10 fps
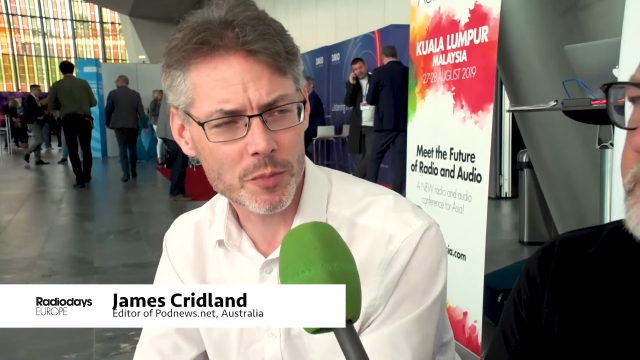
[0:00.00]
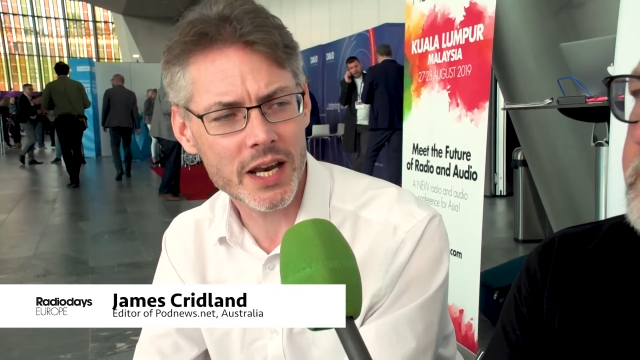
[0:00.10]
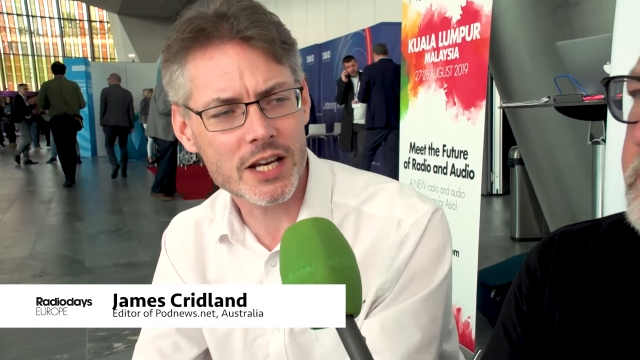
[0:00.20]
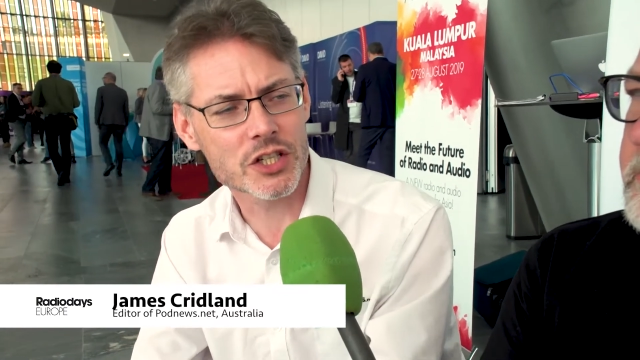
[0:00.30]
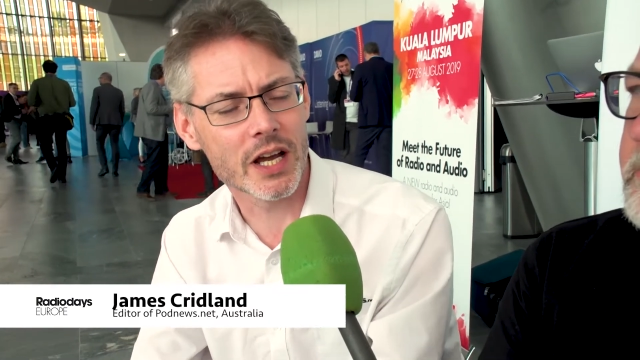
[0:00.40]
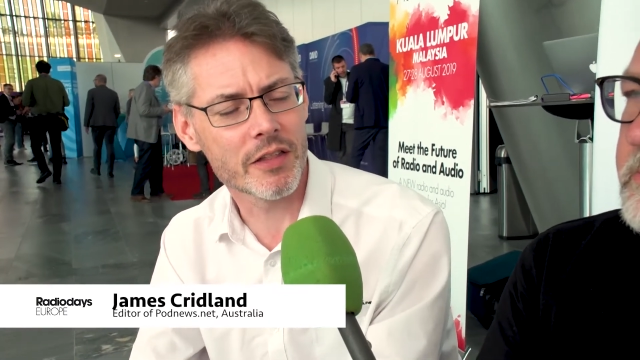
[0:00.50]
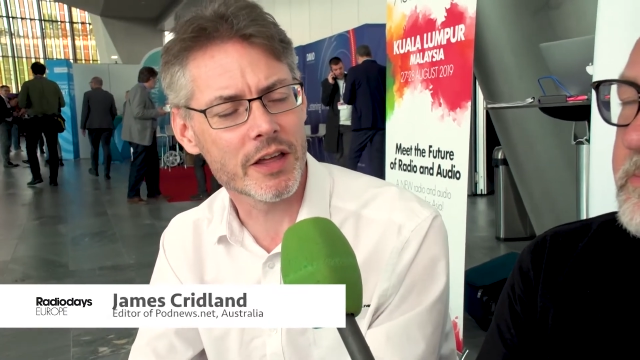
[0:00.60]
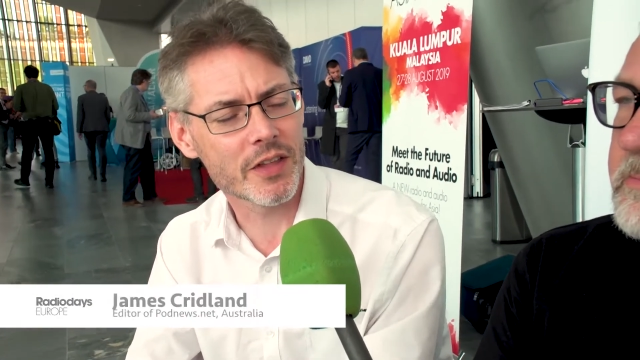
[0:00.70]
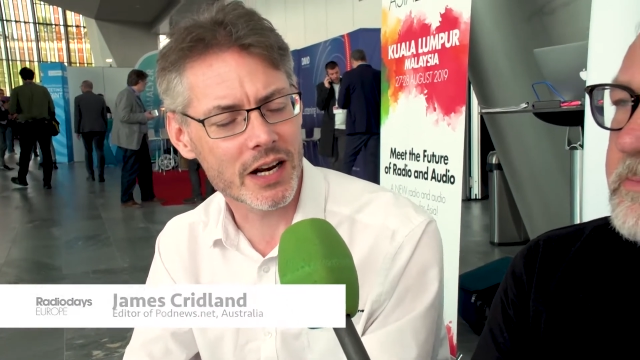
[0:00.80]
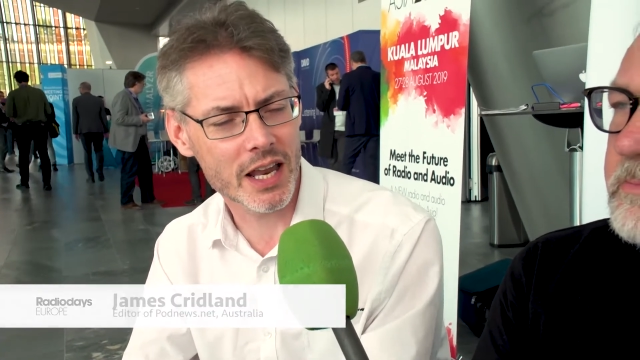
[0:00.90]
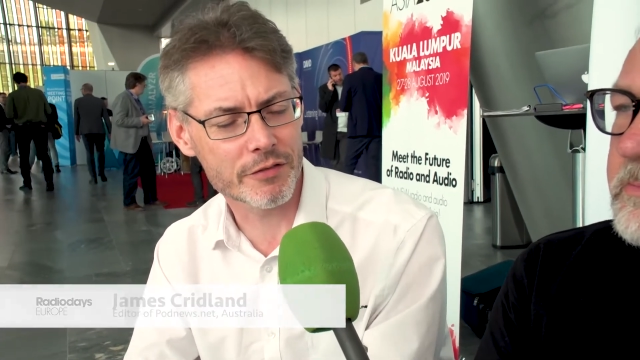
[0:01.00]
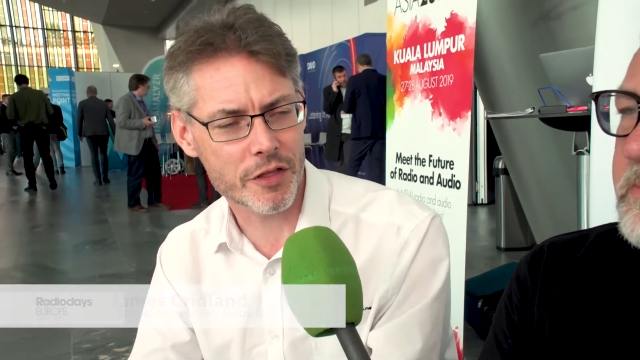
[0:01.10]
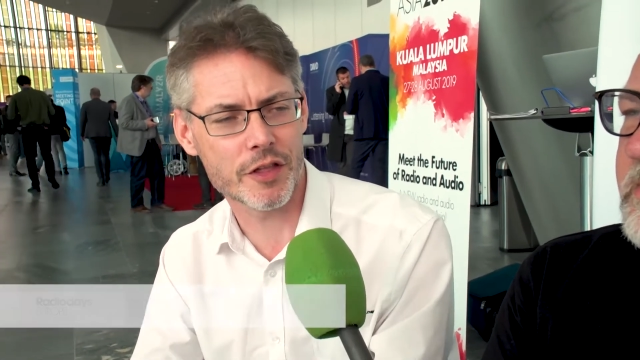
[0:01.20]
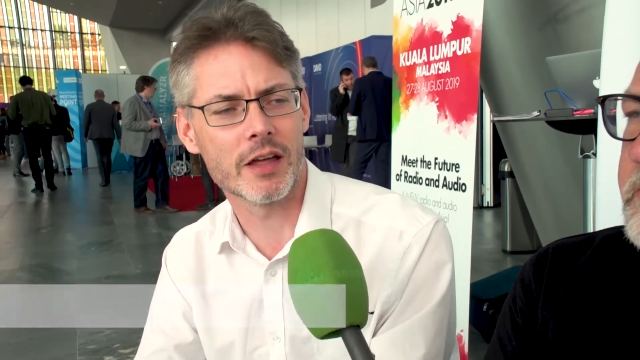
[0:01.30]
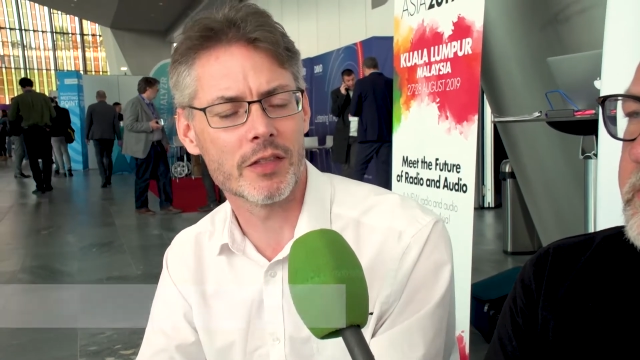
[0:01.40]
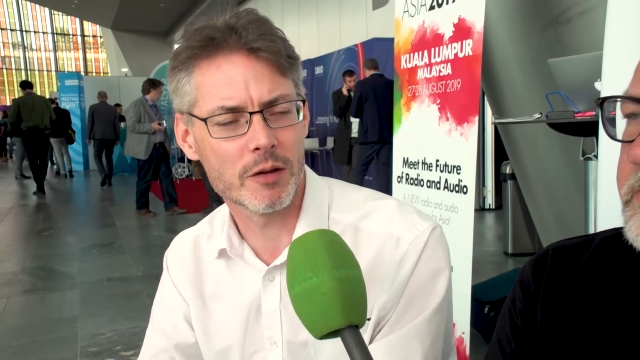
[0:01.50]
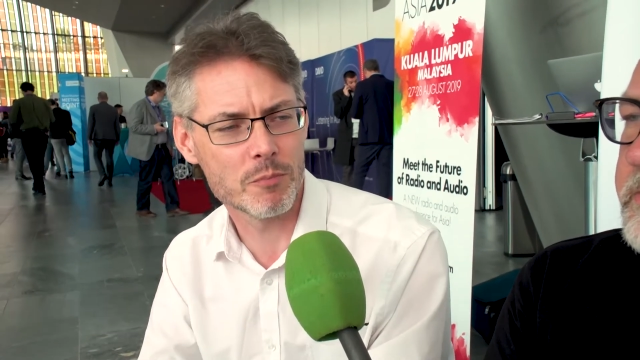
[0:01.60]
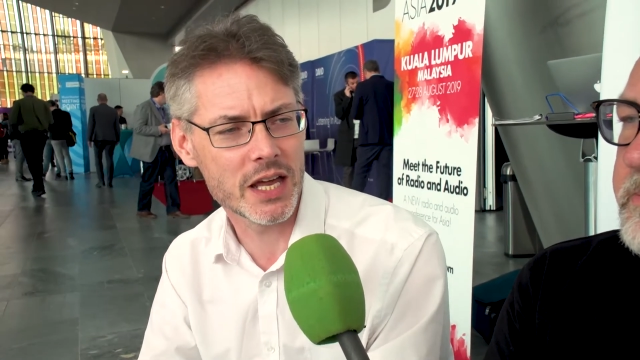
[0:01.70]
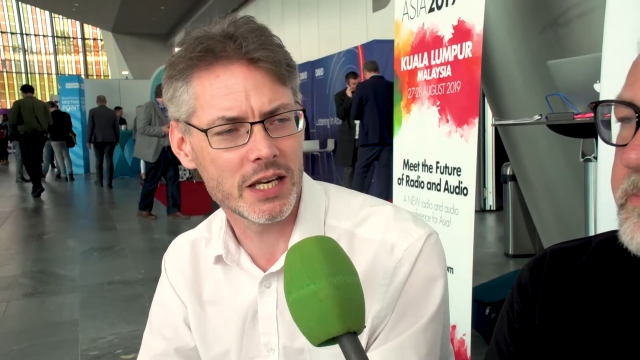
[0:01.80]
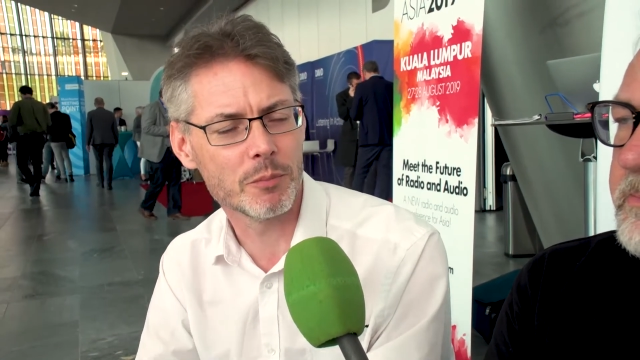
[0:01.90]
but actually I think the clever thing that
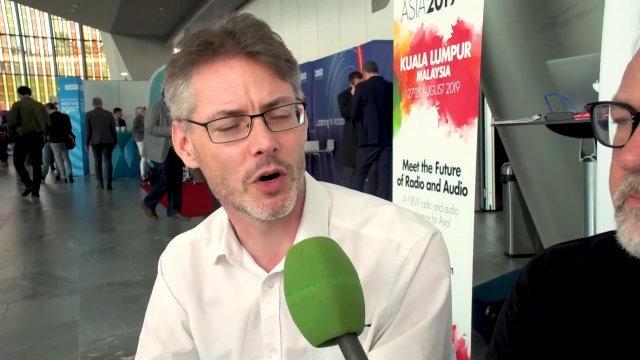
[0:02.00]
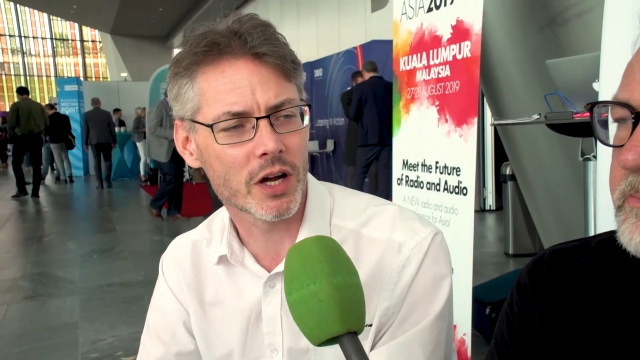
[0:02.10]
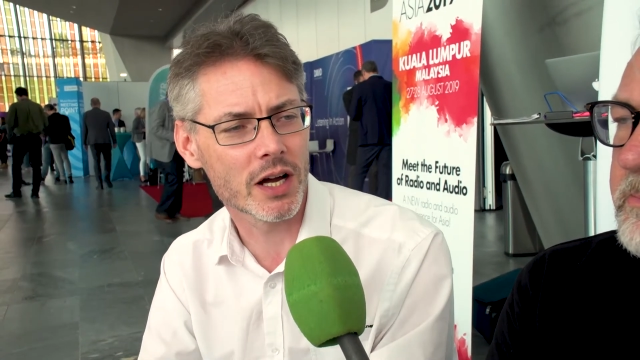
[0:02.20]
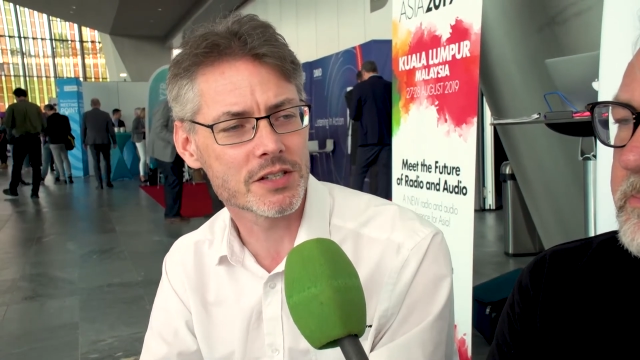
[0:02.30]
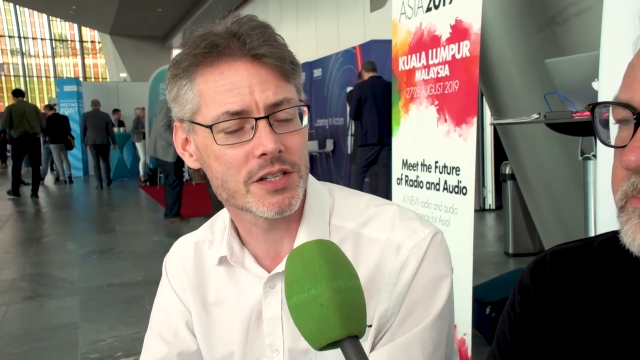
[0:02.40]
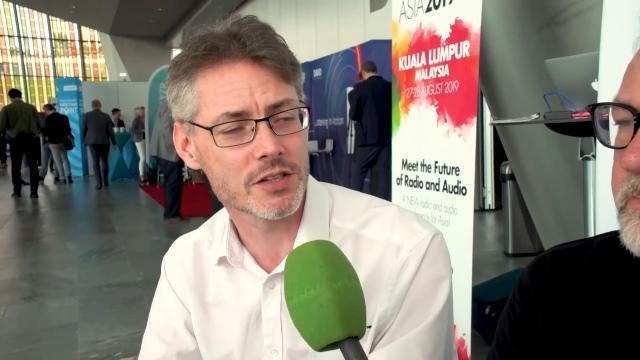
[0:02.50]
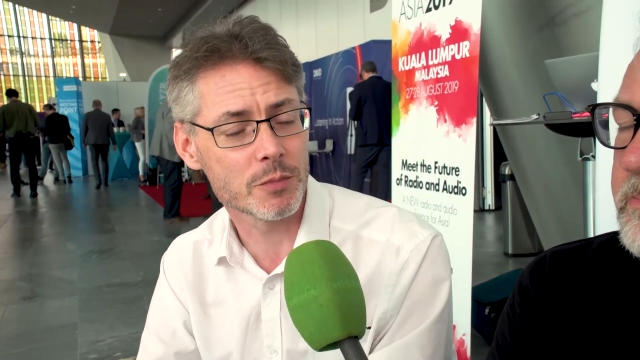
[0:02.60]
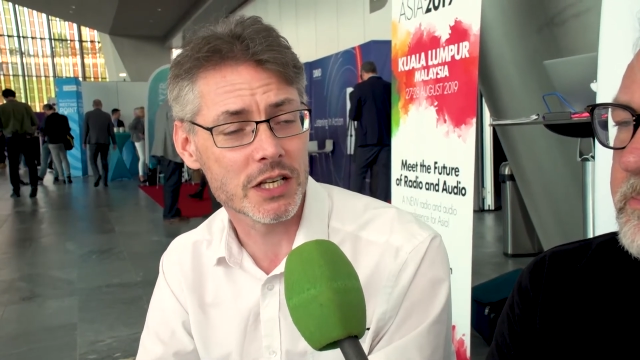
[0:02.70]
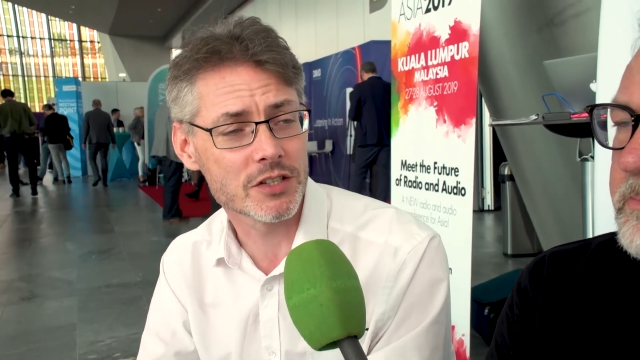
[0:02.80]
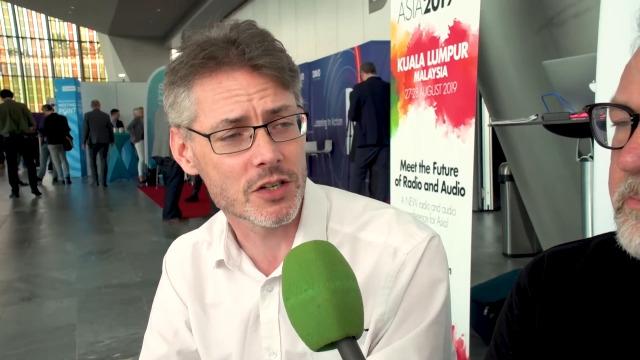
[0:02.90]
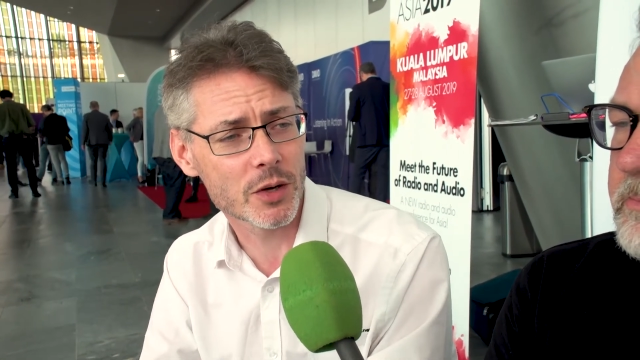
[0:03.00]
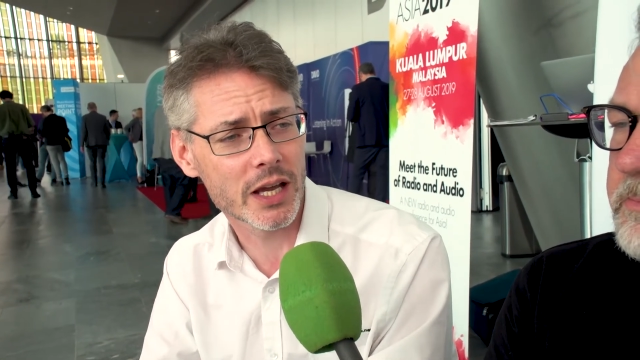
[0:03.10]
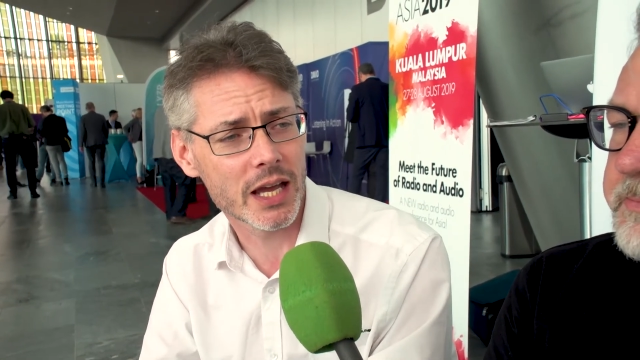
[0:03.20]
many podcasters have been doing